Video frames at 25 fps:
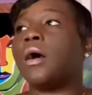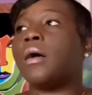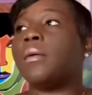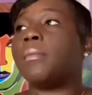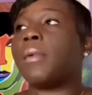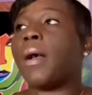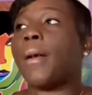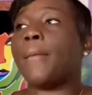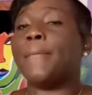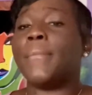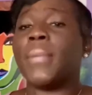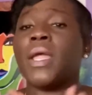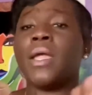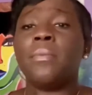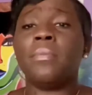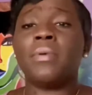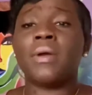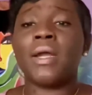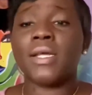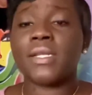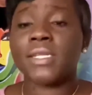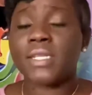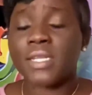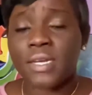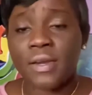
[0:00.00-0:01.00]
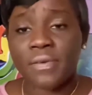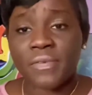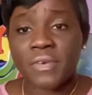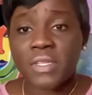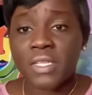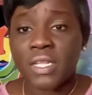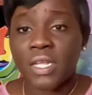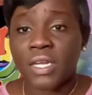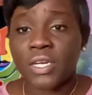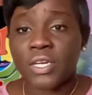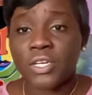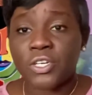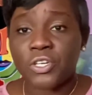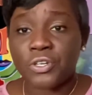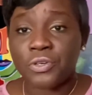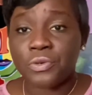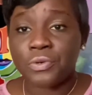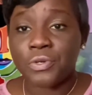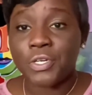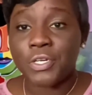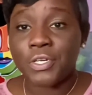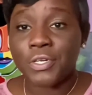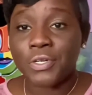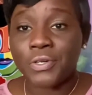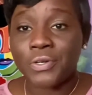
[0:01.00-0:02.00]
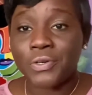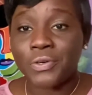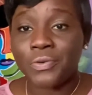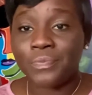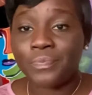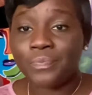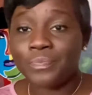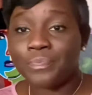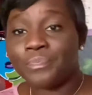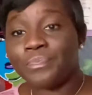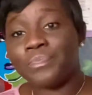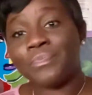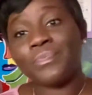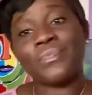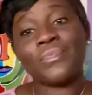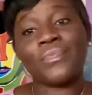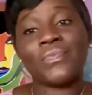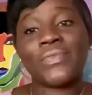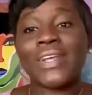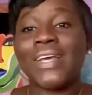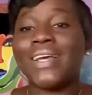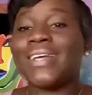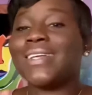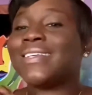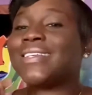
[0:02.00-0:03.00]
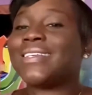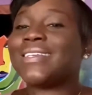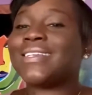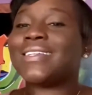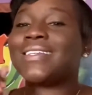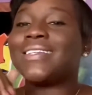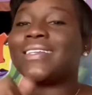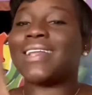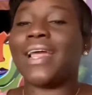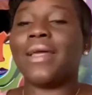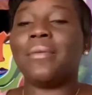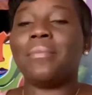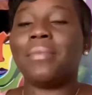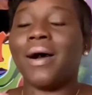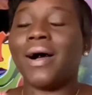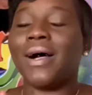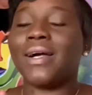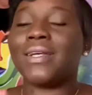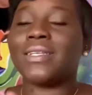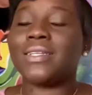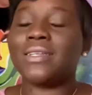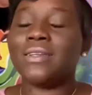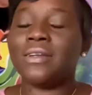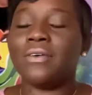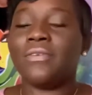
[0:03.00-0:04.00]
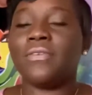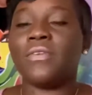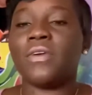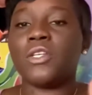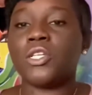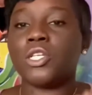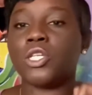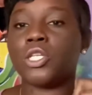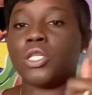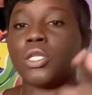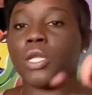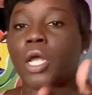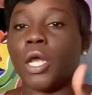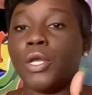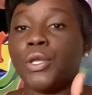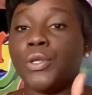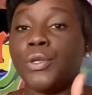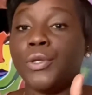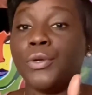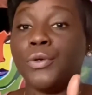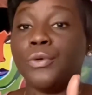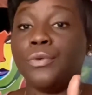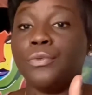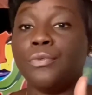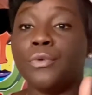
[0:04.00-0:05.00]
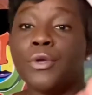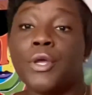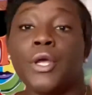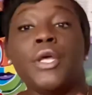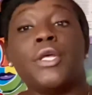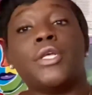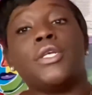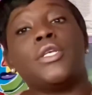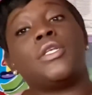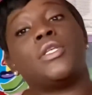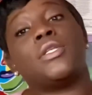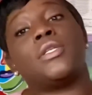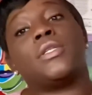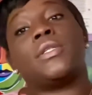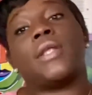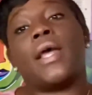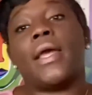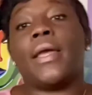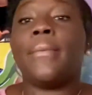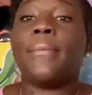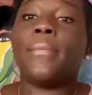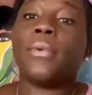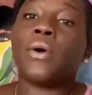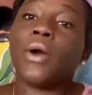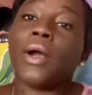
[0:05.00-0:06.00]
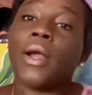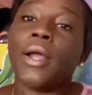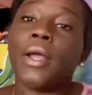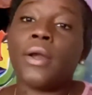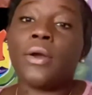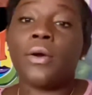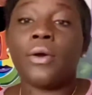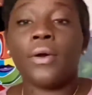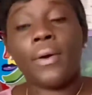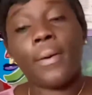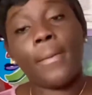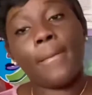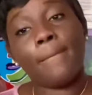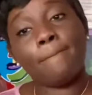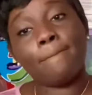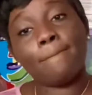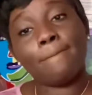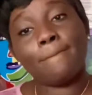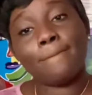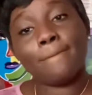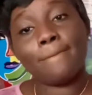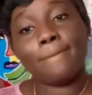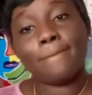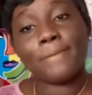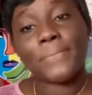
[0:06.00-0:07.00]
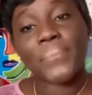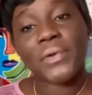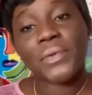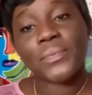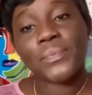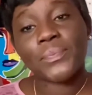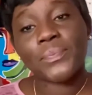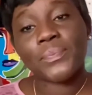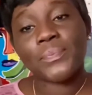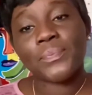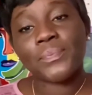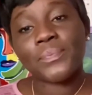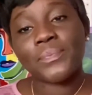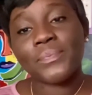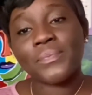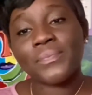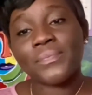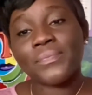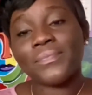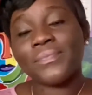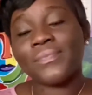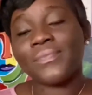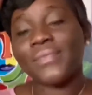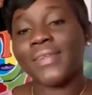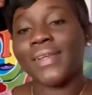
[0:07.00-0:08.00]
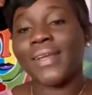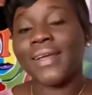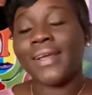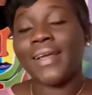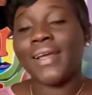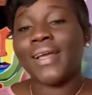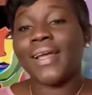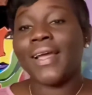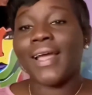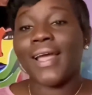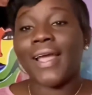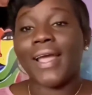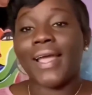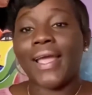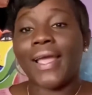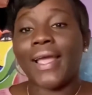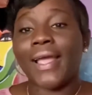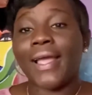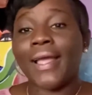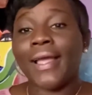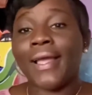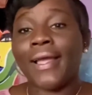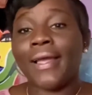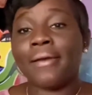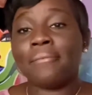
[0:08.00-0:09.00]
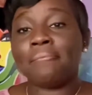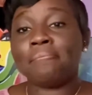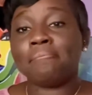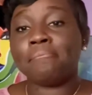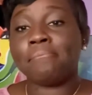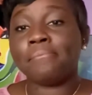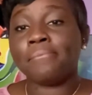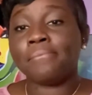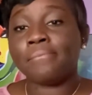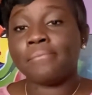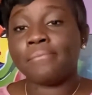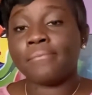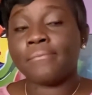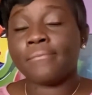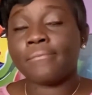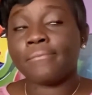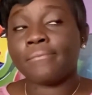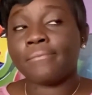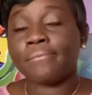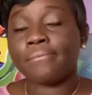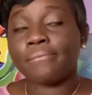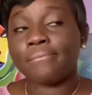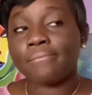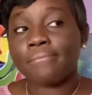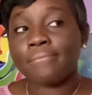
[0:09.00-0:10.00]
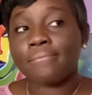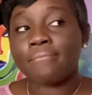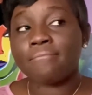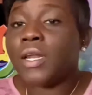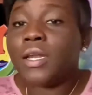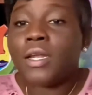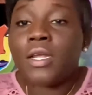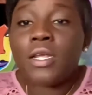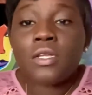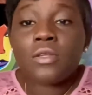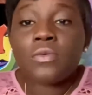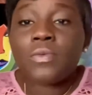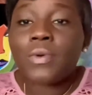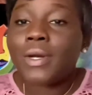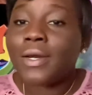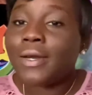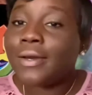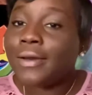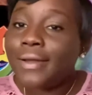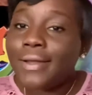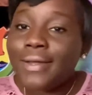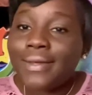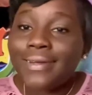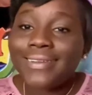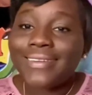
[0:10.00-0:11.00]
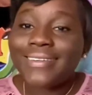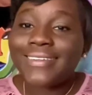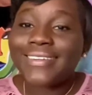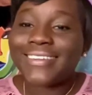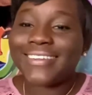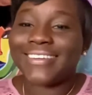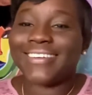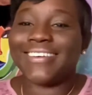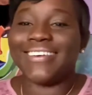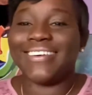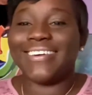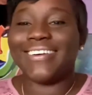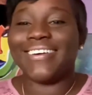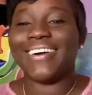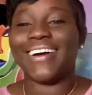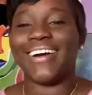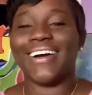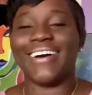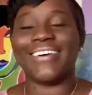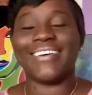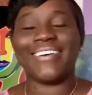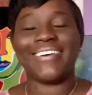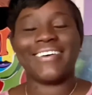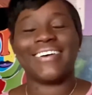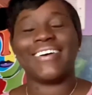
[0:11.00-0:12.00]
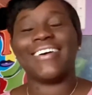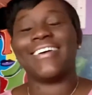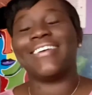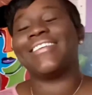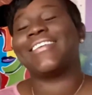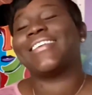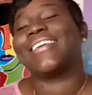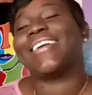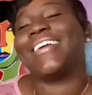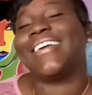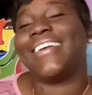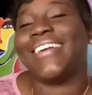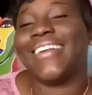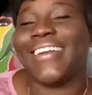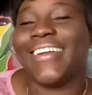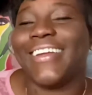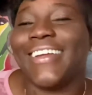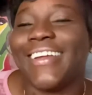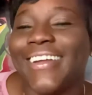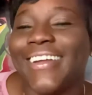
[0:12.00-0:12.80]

Be blessed in everything that you do. Stay positive, stay you, stay prayed up, and it is what it is. Okay.